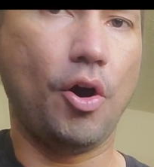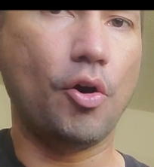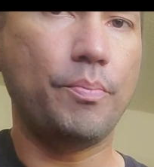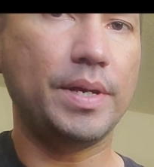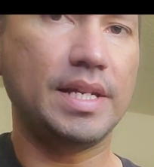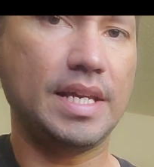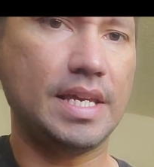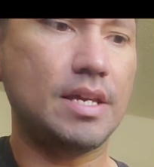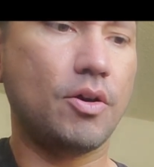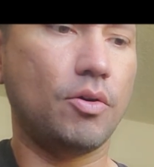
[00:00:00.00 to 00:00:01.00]
open
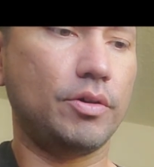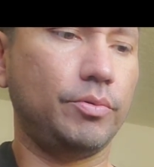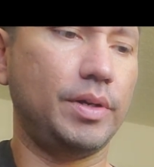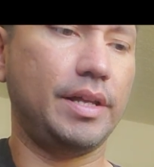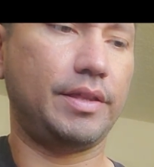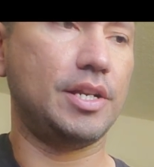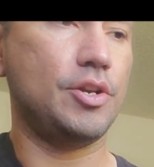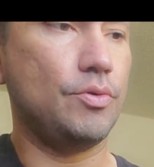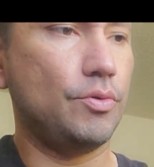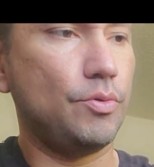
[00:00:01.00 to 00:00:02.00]
E chord with a
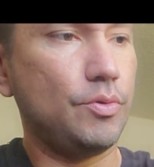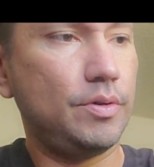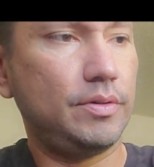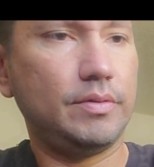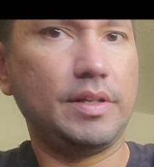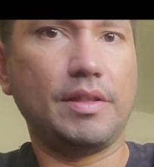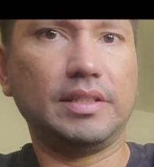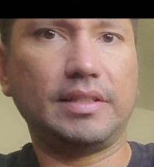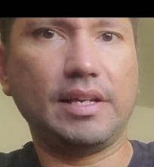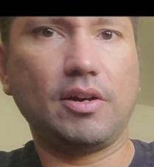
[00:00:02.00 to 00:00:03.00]
new,
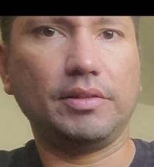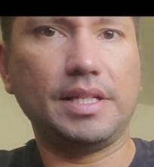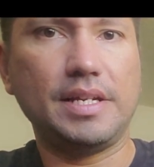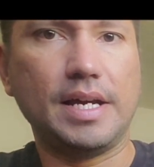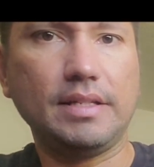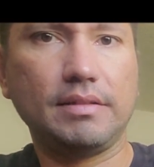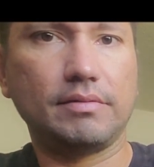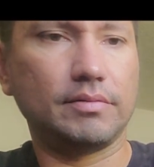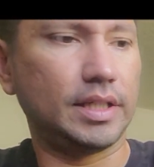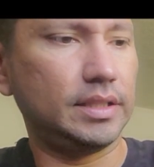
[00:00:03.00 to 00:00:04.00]
this thing called the nut,
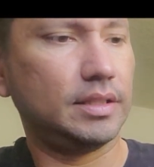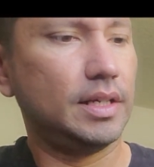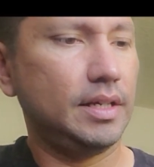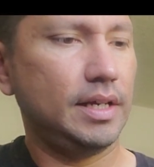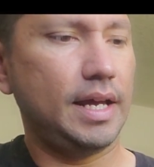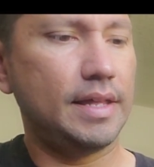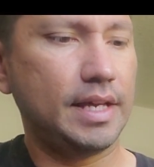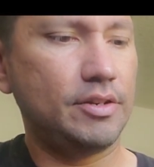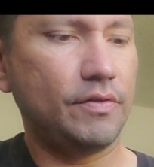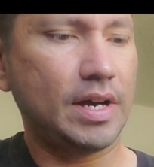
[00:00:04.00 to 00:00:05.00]
right? And
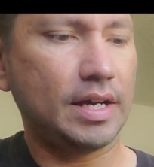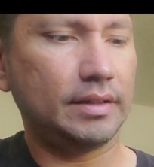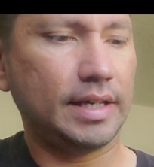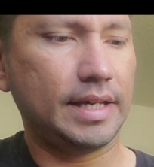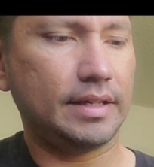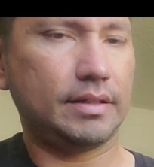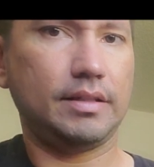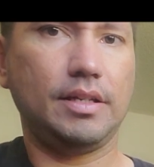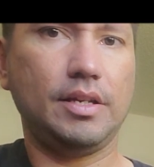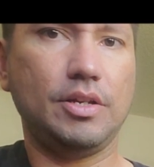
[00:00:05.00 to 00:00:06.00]
then you've got like,
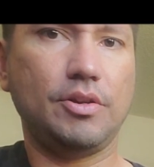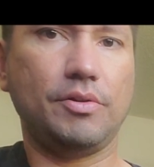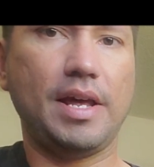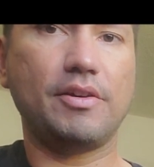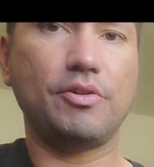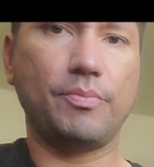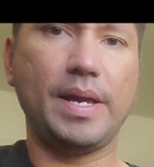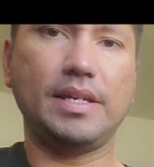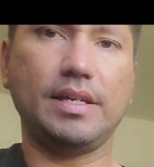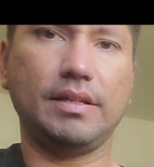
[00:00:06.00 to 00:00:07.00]
now you're
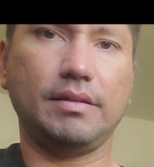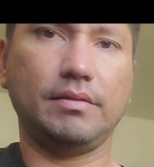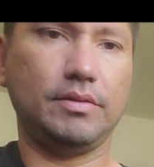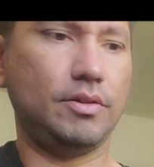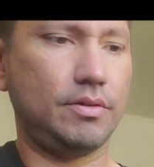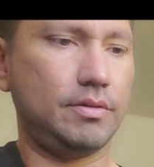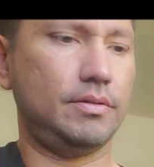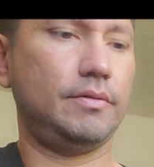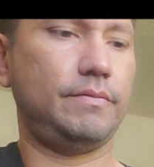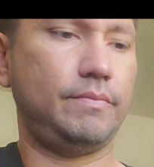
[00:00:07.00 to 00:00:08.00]
making
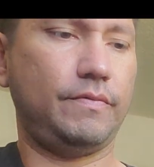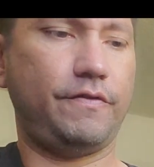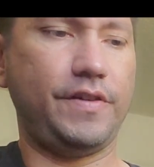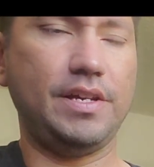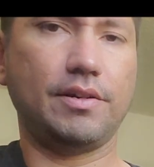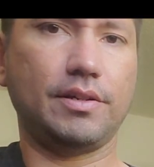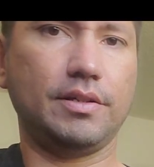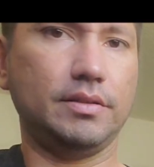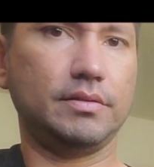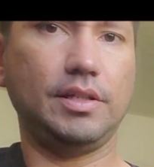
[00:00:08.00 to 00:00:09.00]
your
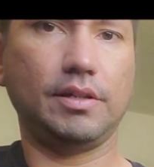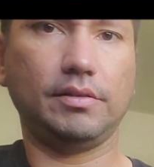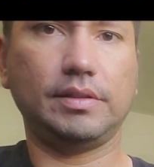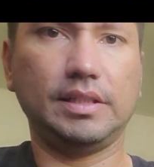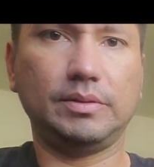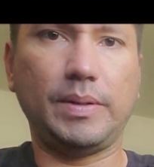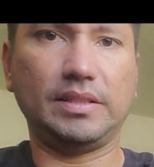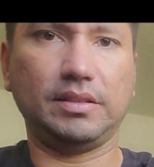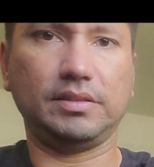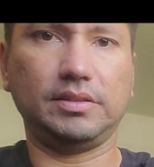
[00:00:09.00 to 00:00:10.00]
finger, is
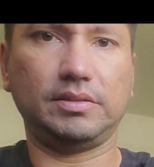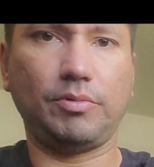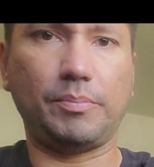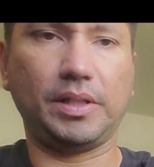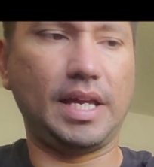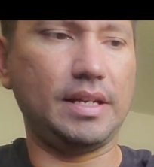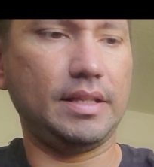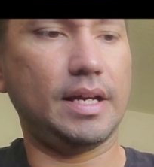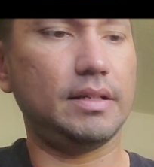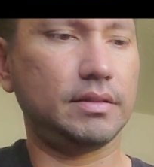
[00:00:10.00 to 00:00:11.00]
basically just
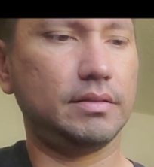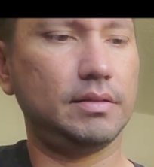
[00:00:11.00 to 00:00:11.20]
replicating that.